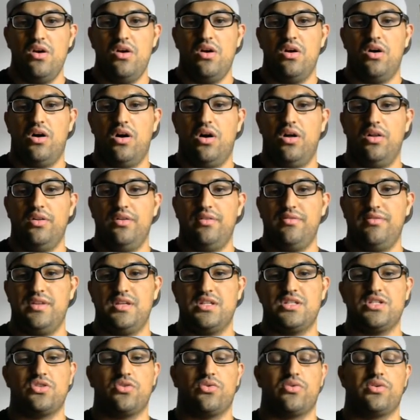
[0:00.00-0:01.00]
All of these
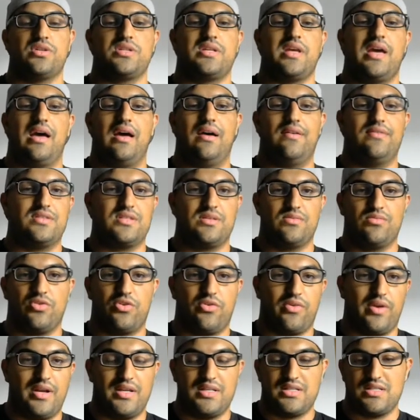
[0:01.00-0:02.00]
stores have some
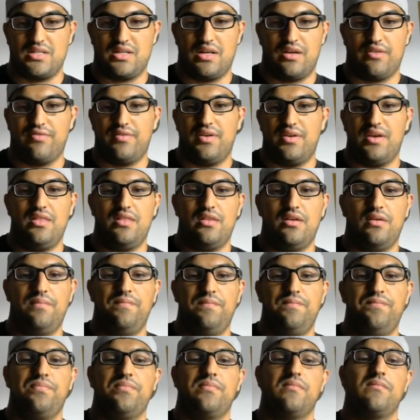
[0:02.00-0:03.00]
great stuff in them.
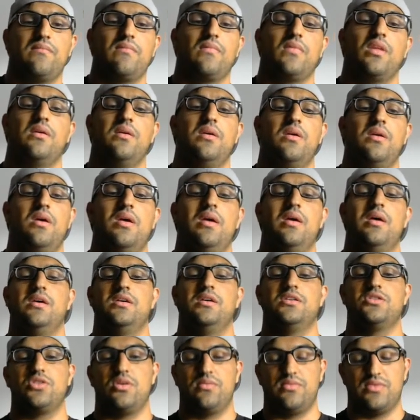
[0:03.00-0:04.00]

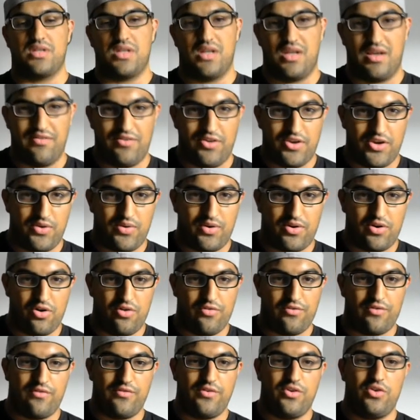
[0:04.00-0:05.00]
So I'm just going to give you a quick
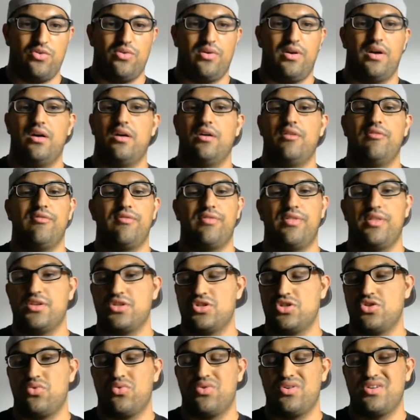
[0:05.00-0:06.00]
overview of the
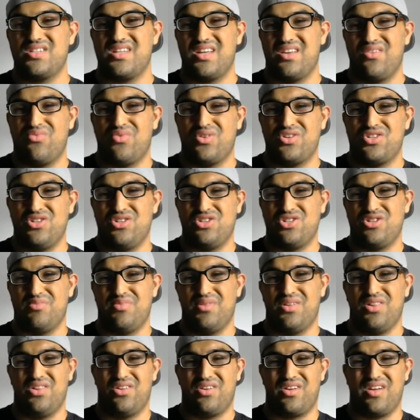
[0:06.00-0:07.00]
stores and what you should be
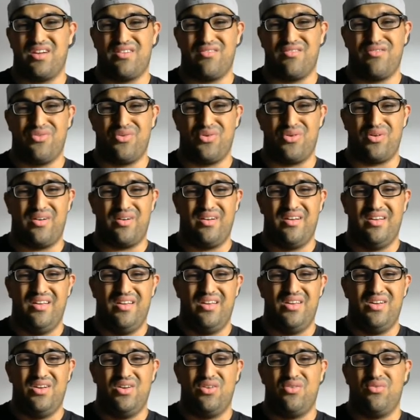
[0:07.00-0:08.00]
looking for,
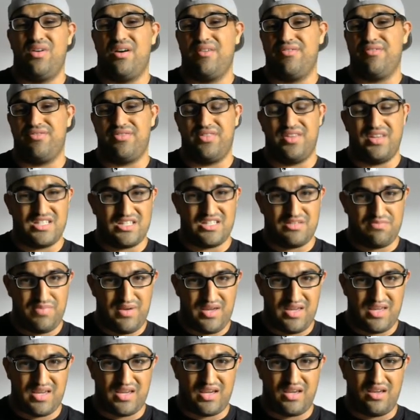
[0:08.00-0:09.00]
roughly
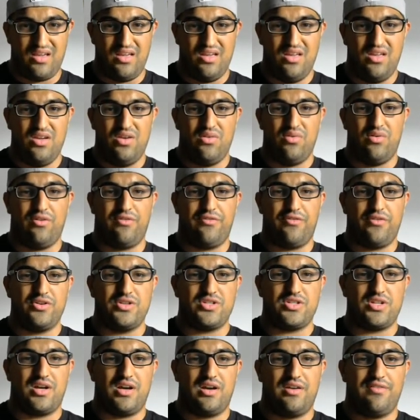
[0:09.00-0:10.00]
speaking. Well,
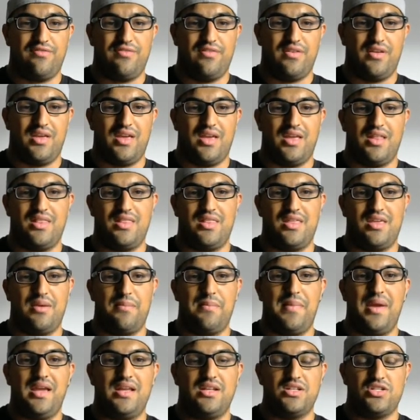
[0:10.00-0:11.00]
first off, in the
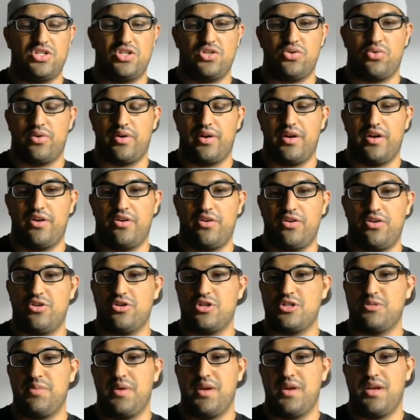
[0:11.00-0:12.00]
main store here, you're
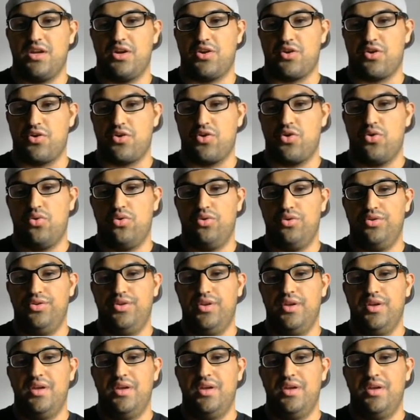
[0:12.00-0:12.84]
spending your gold